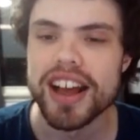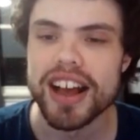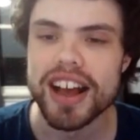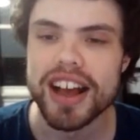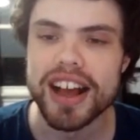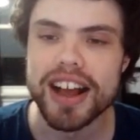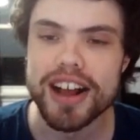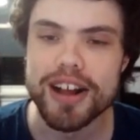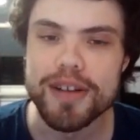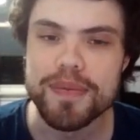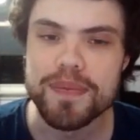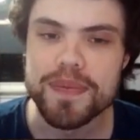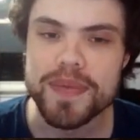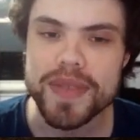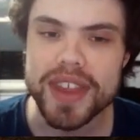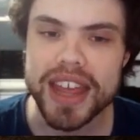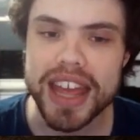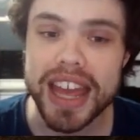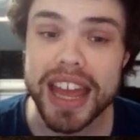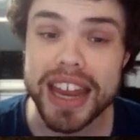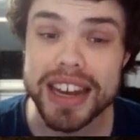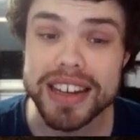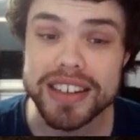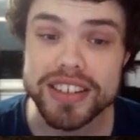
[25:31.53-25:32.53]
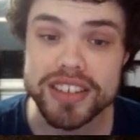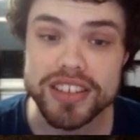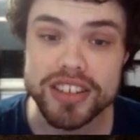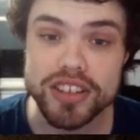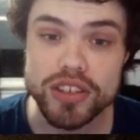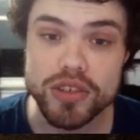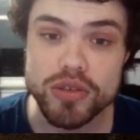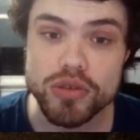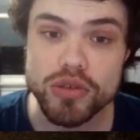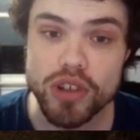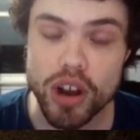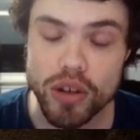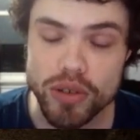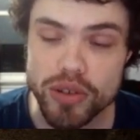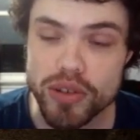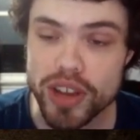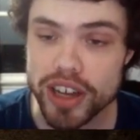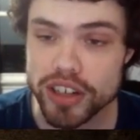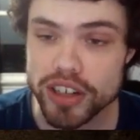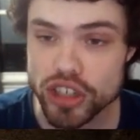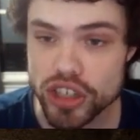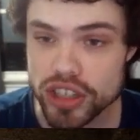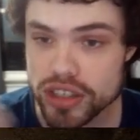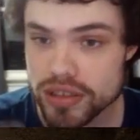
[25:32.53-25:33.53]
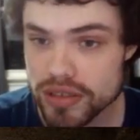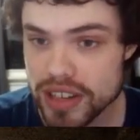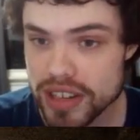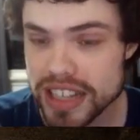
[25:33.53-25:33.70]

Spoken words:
And you can just,